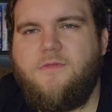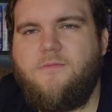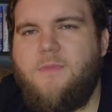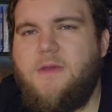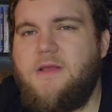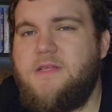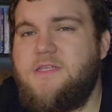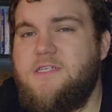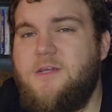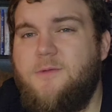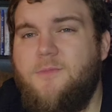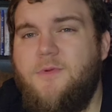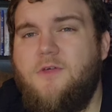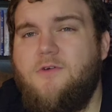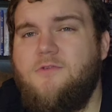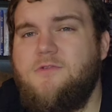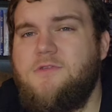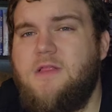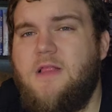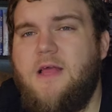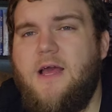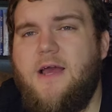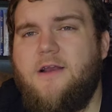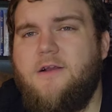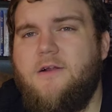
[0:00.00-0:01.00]
man, some of
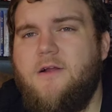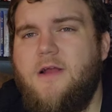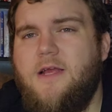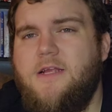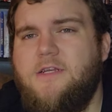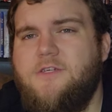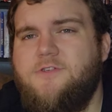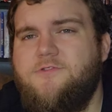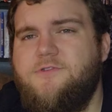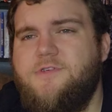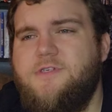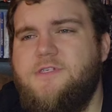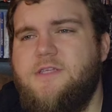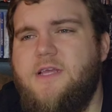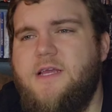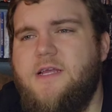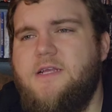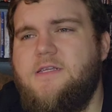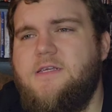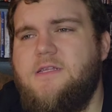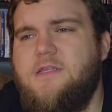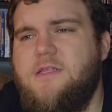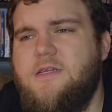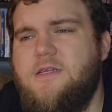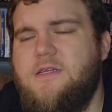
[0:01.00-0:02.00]
those latter entries
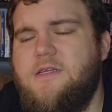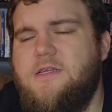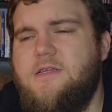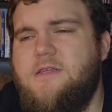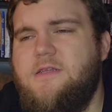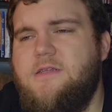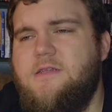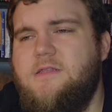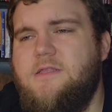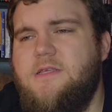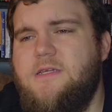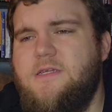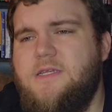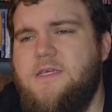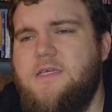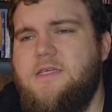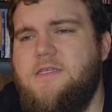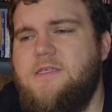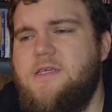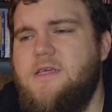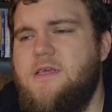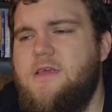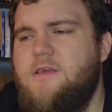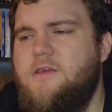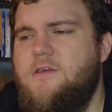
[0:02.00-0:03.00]
into the the D
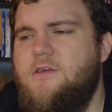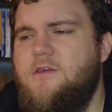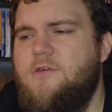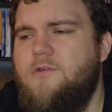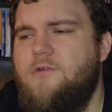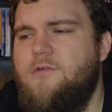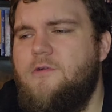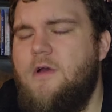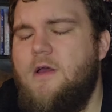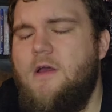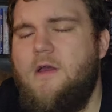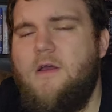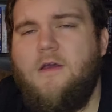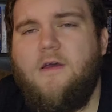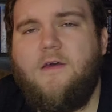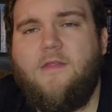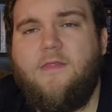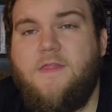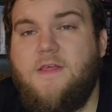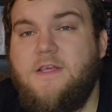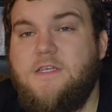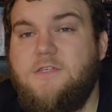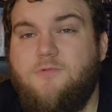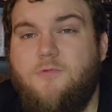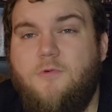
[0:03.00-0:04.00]
C E U,
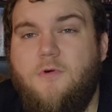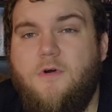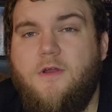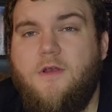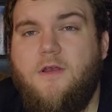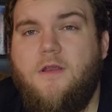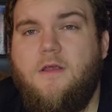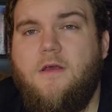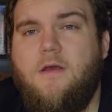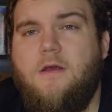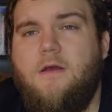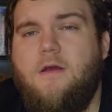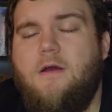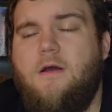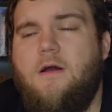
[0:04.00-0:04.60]
this one,